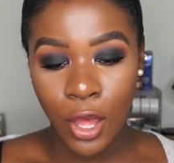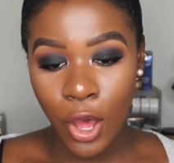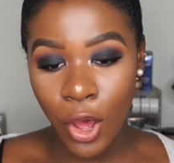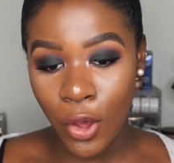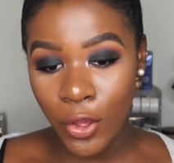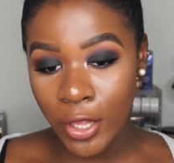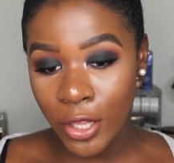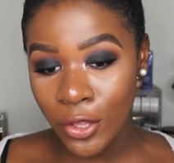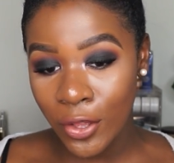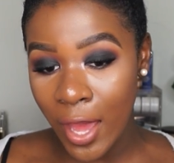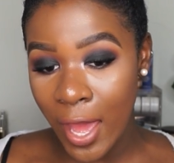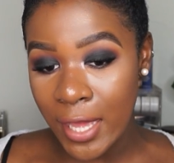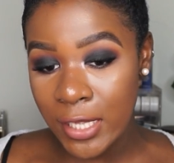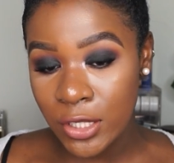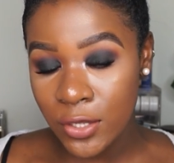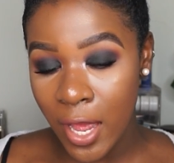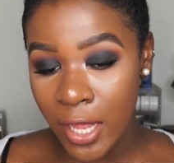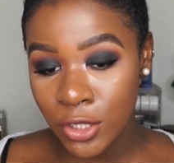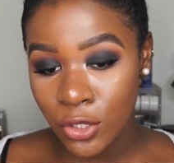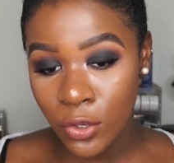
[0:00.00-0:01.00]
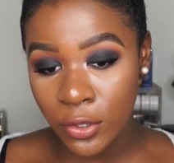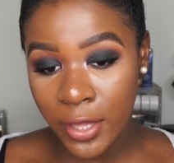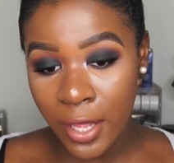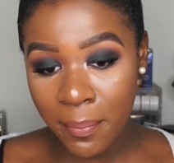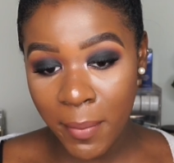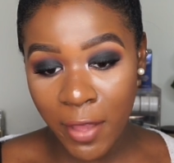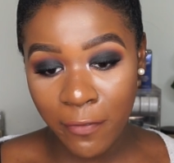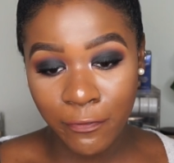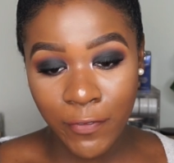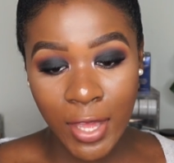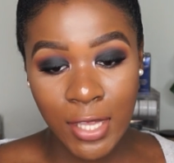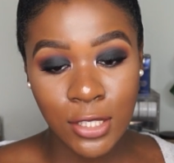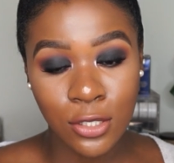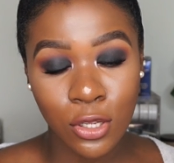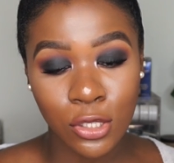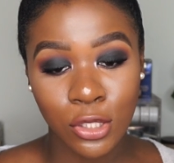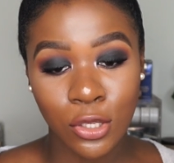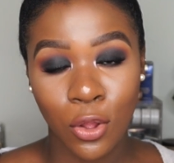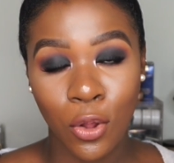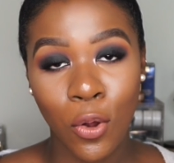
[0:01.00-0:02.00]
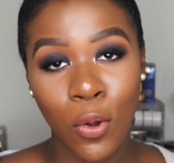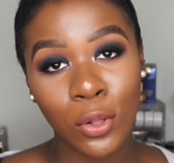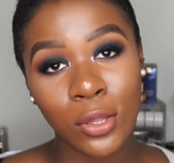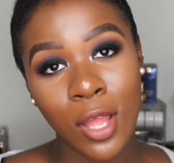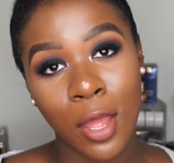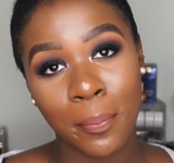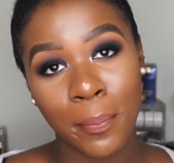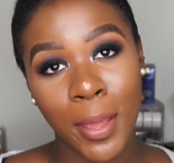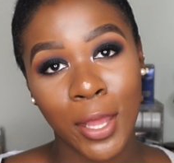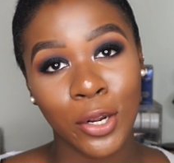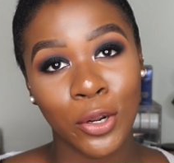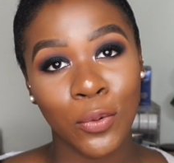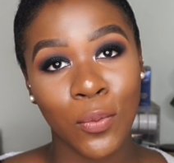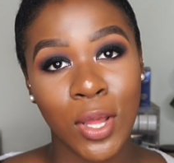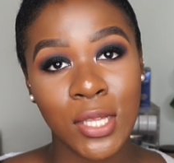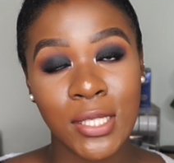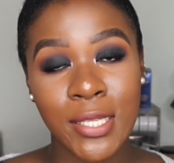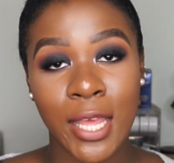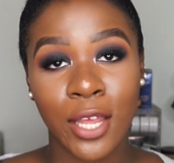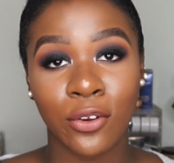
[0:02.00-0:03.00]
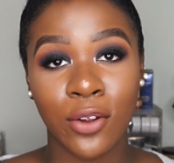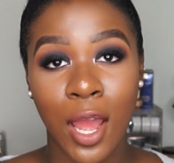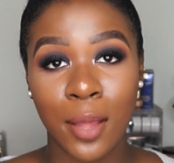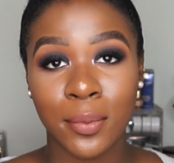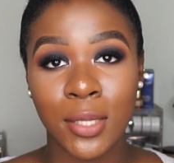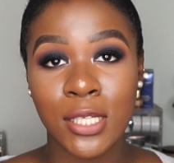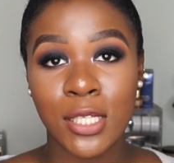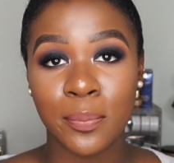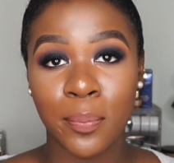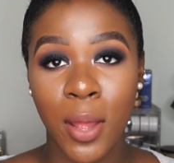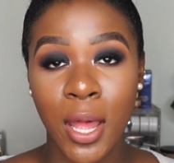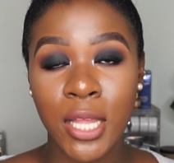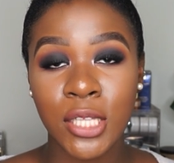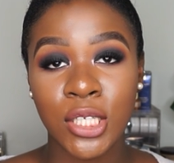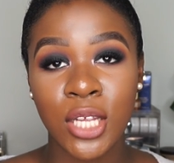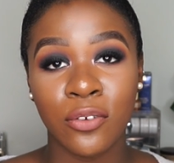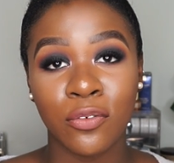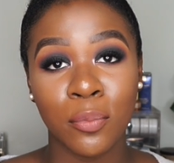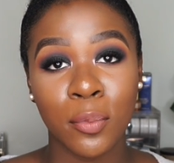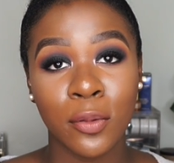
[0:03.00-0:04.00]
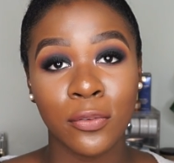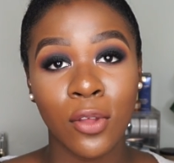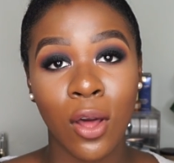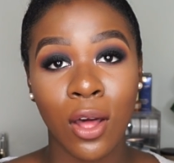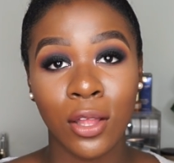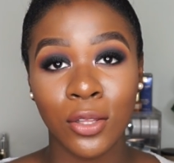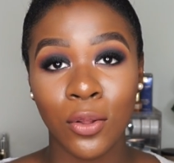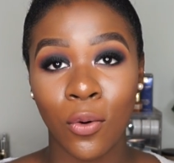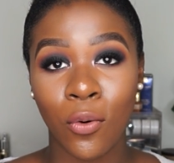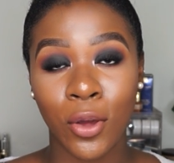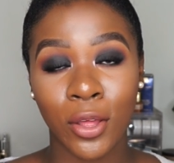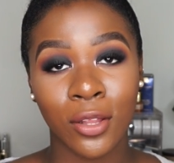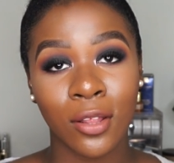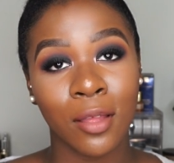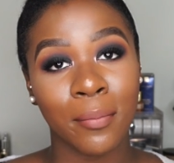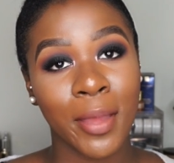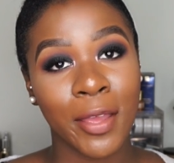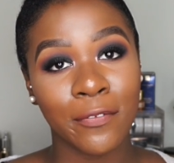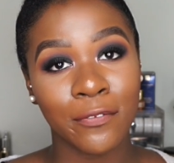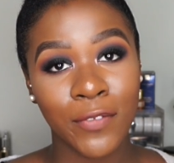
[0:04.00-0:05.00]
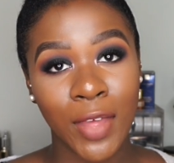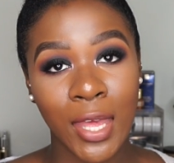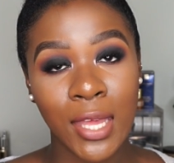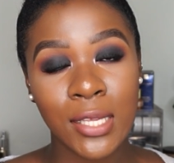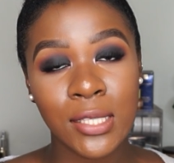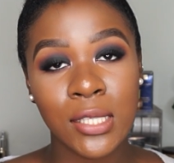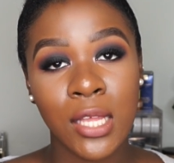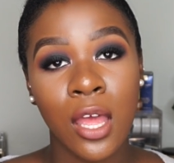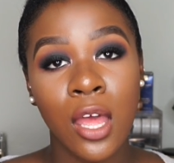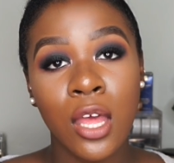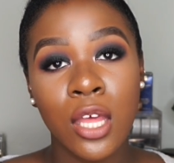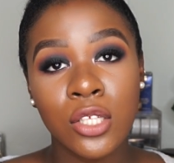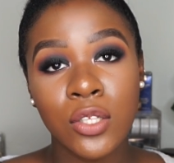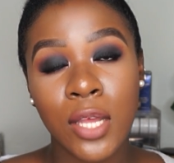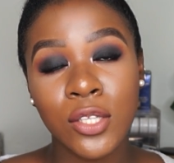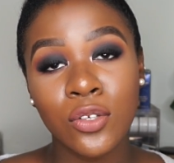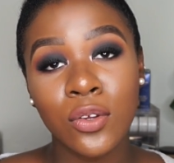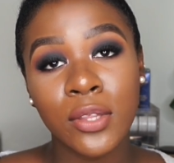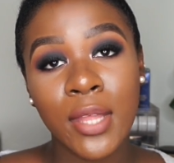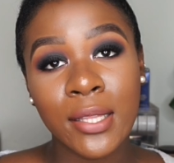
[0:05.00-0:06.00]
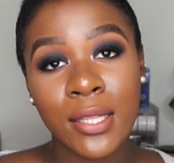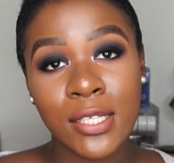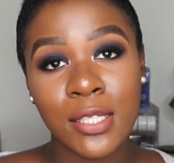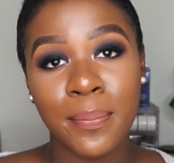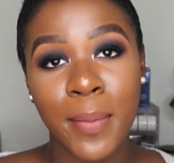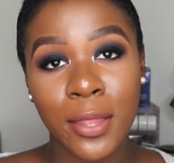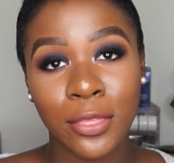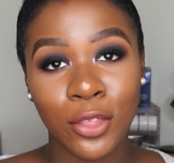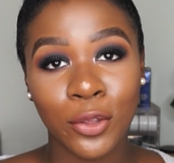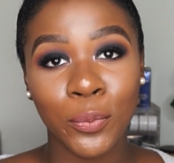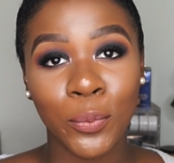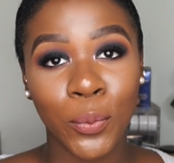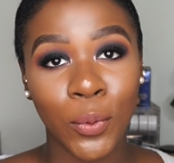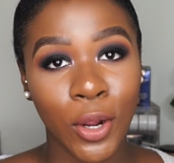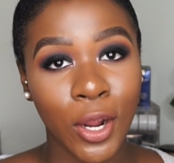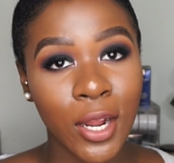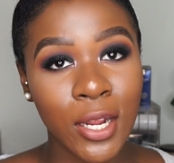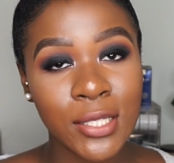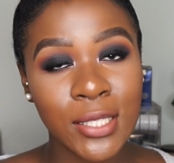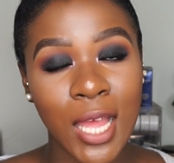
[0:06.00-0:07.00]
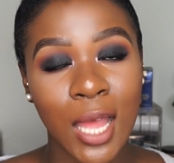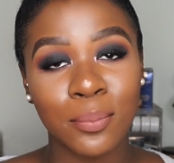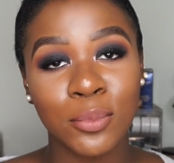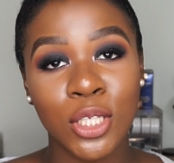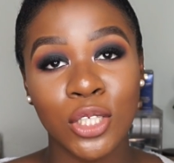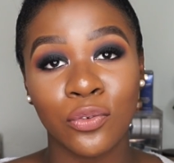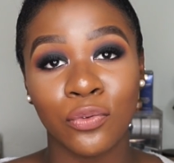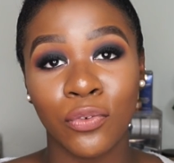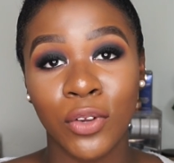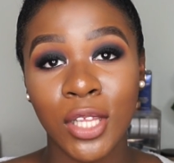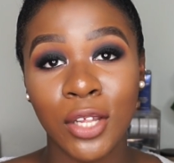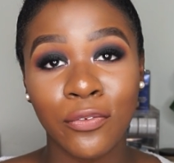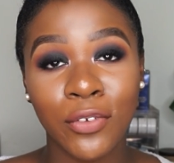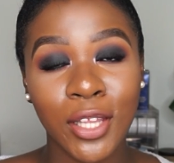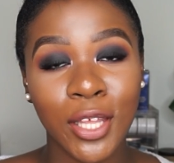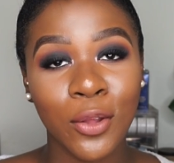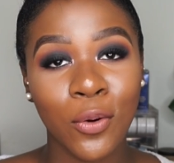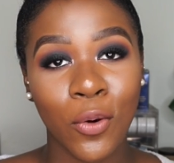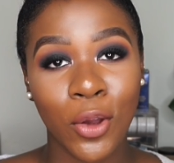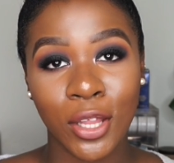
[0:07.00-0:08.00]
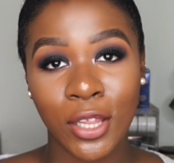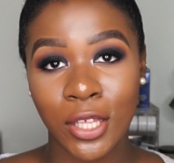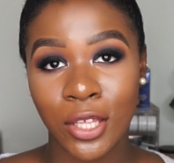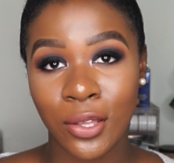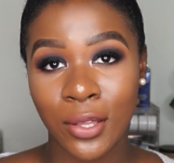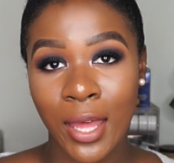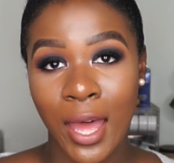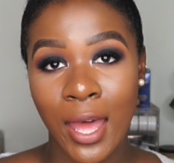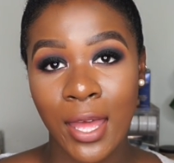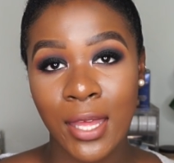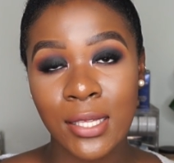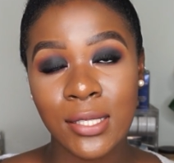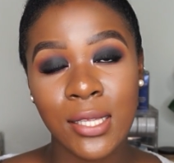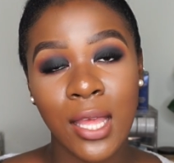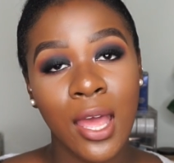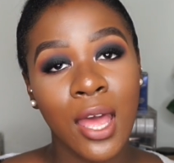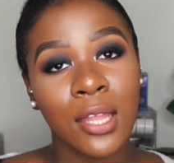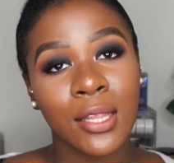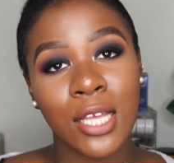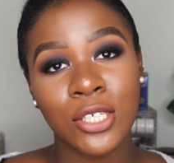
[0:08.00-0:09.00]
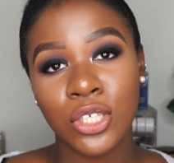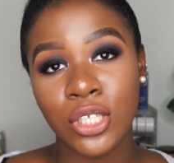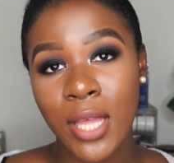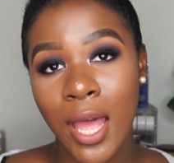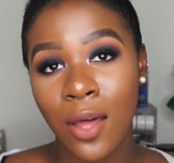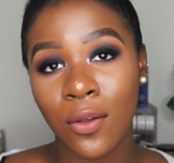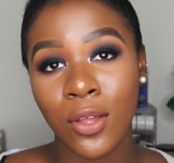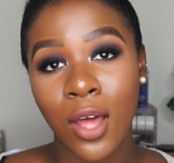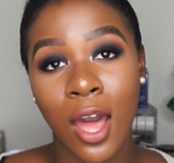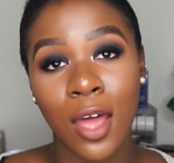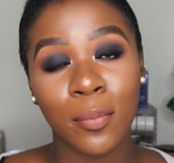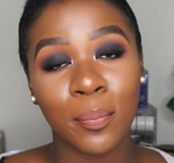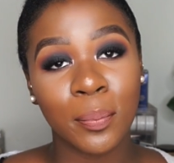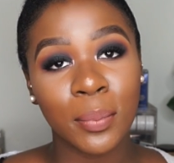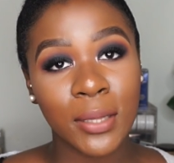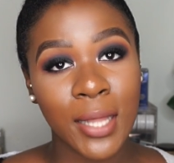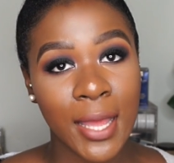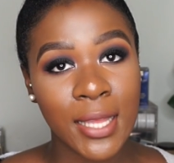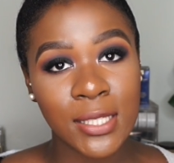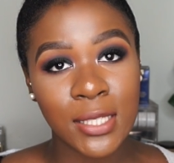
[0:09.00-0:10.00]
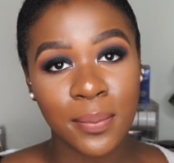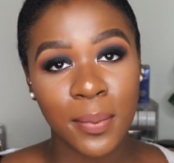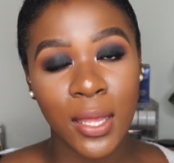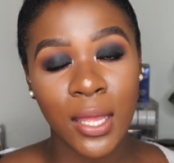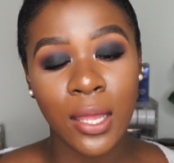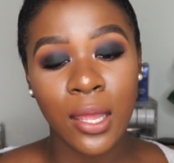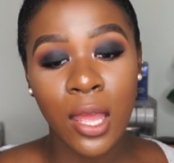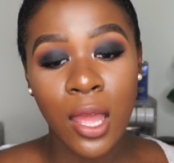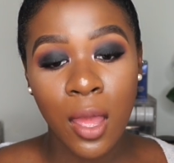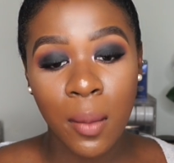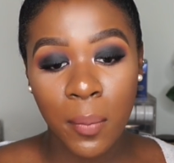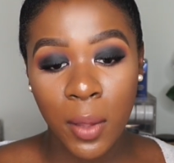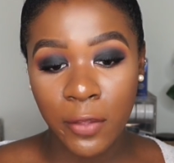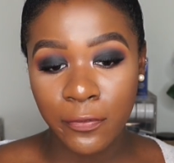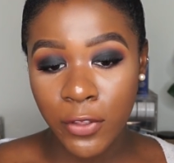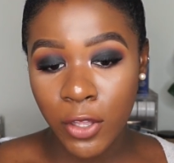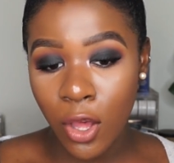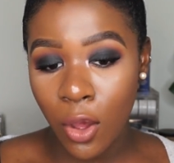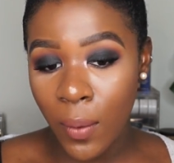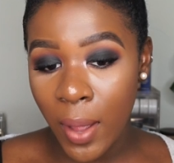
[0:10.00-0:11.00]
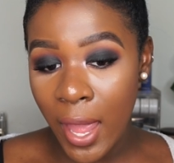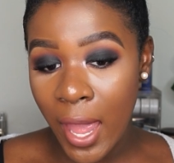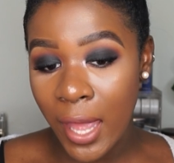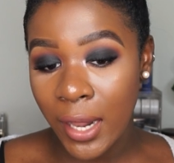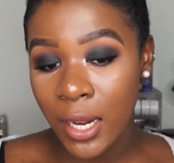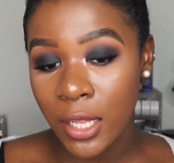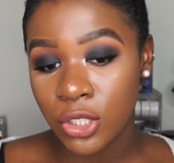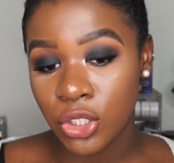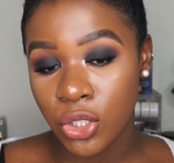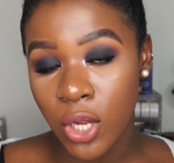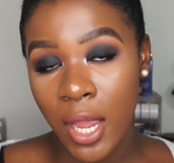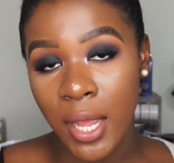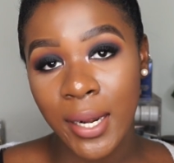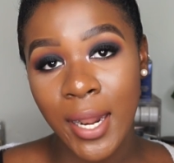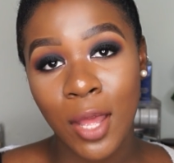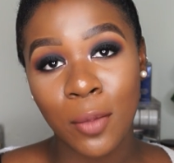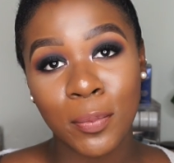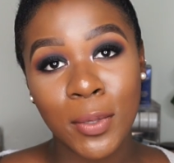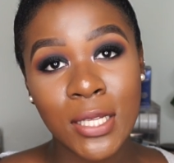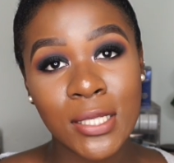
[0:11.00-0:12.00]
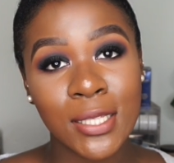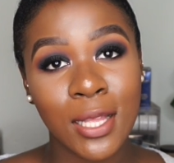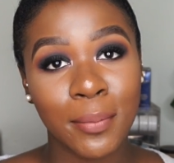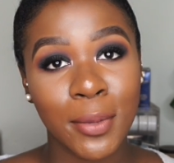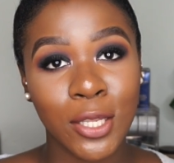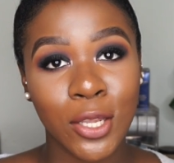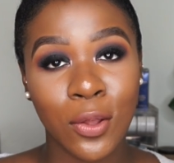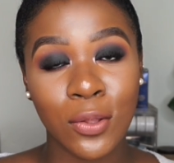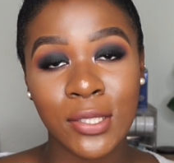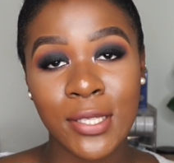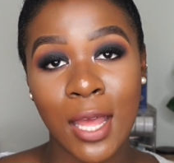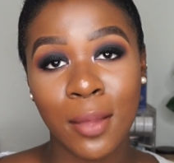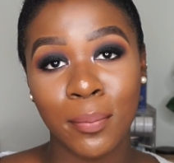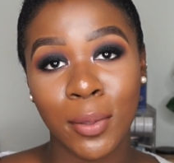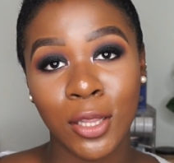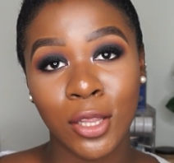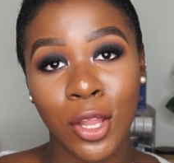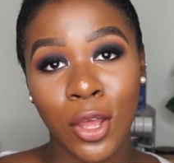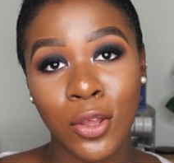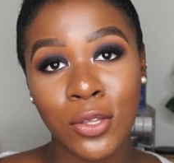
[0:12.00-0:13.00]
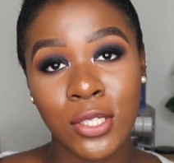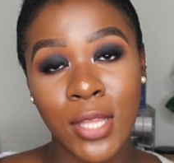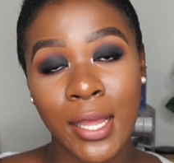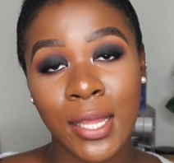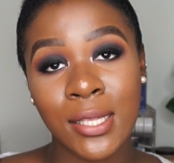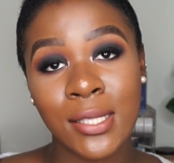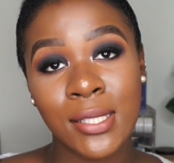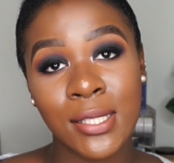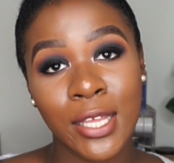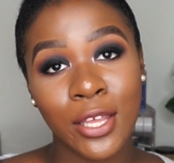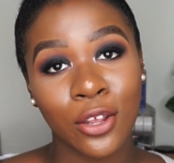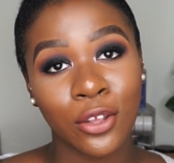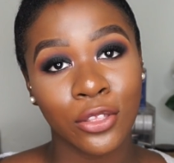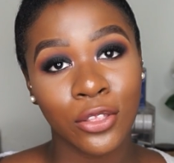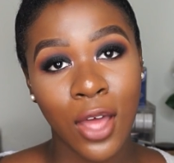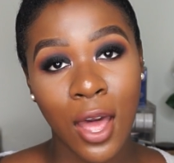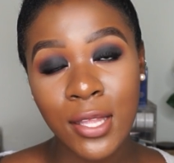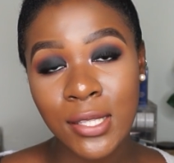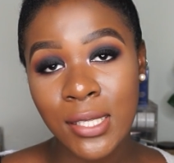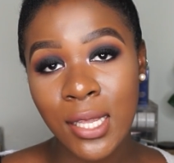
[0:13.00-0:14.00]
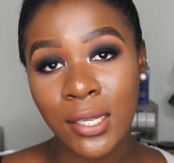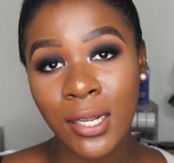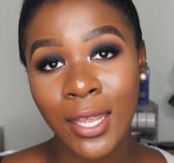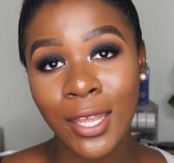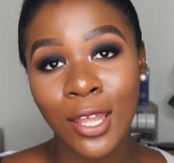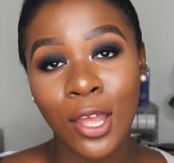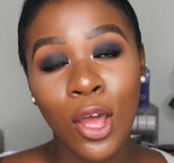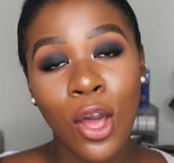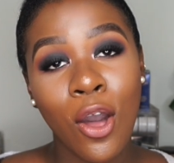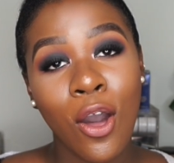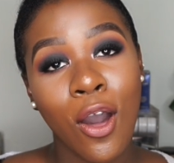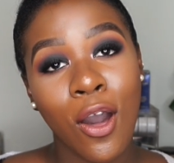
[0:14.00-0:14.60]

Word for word: Okay, you guys, so I do think my face looks a whole lot better once I grabbed the sponge and removed all the oil on my face. So I do think this method works. I'm just really, really oily, you guys. That's just how God blessed me. But if you go ahead and try it out, please let me know down below so I can see your thoughts on it.